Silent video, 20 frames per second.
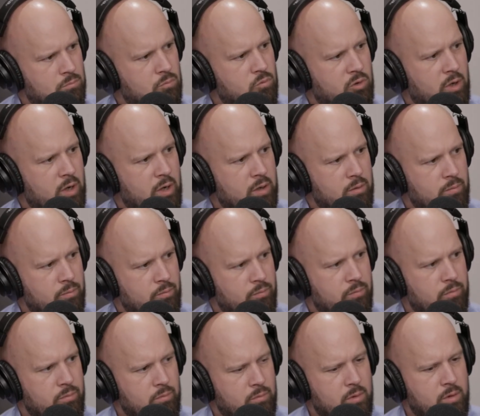Right.
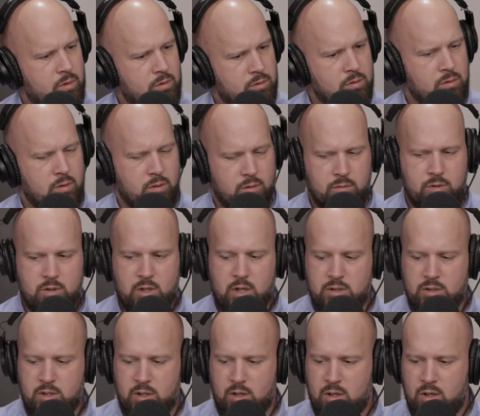And
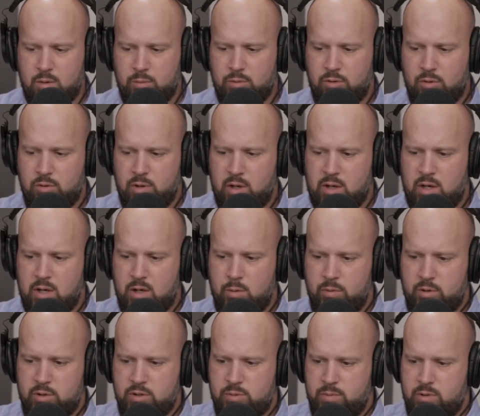changing it up. So that kind of
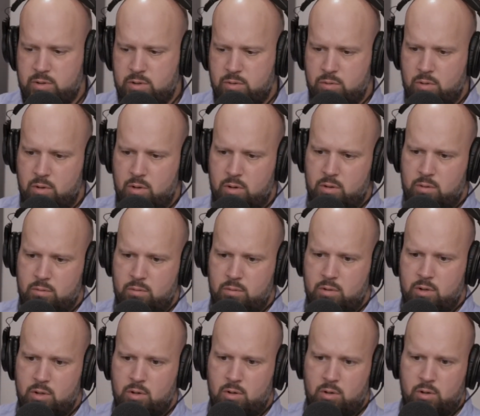brings me to our
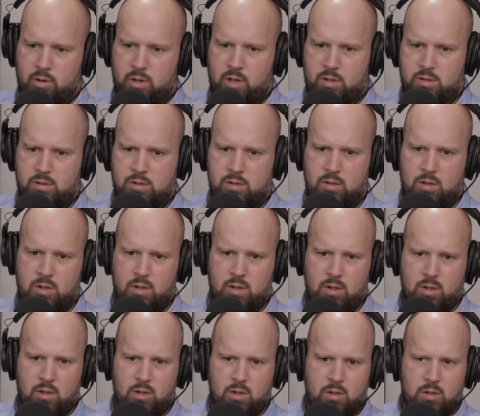next
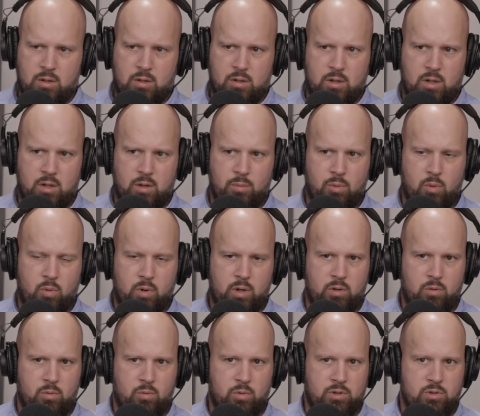kind of
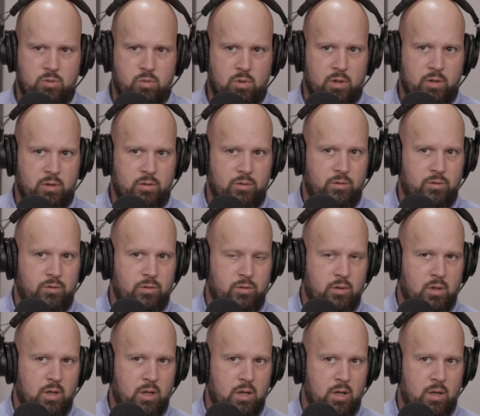point, which was,
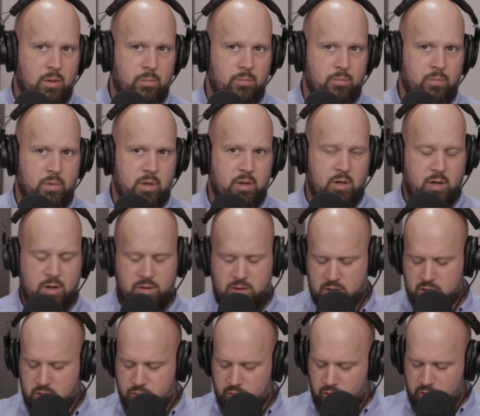and I
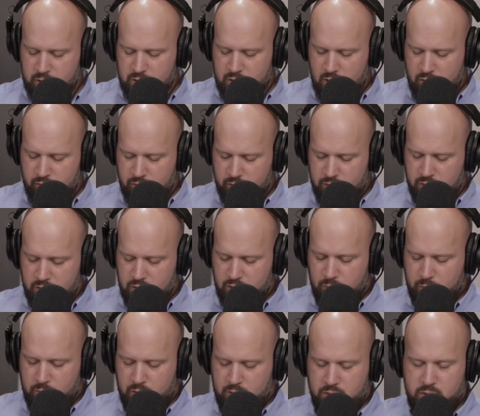think you've already covered this,
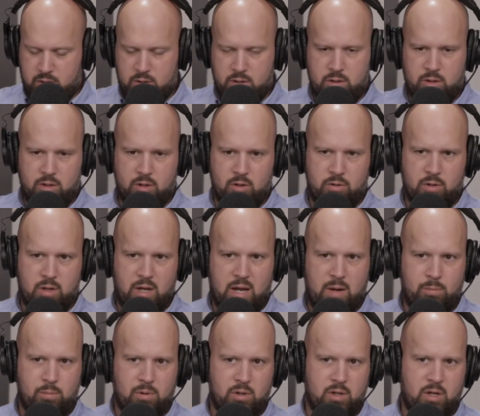but the
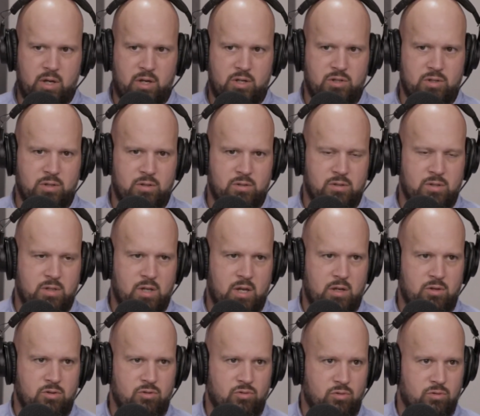applications
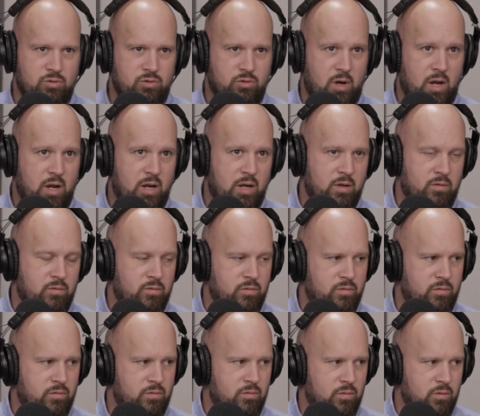that
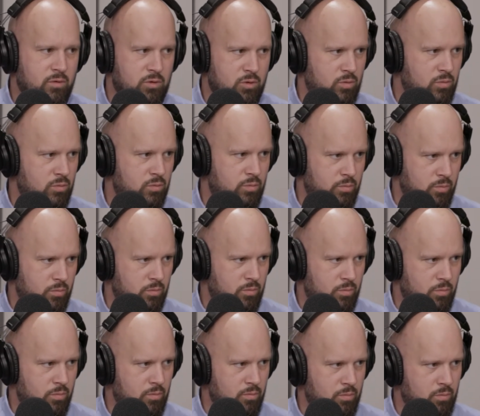drive new
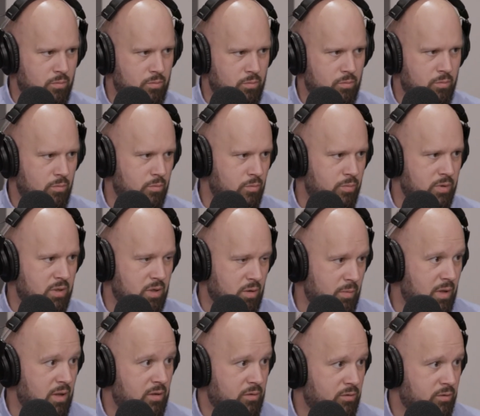
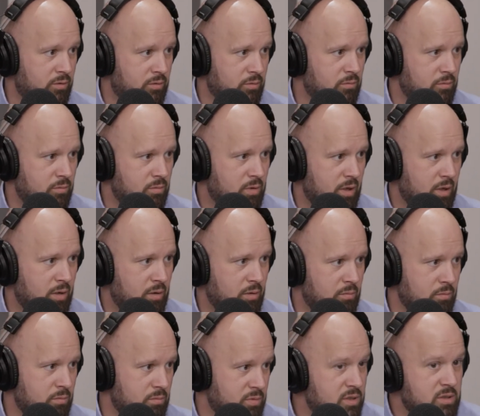BMS
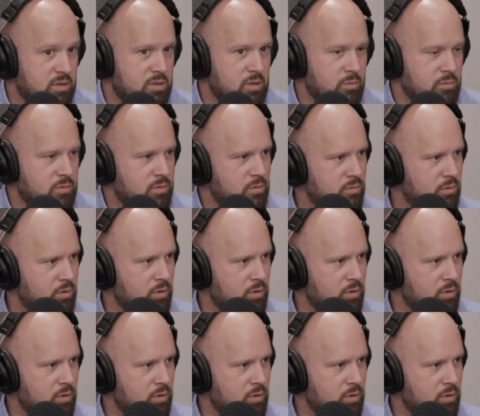systems,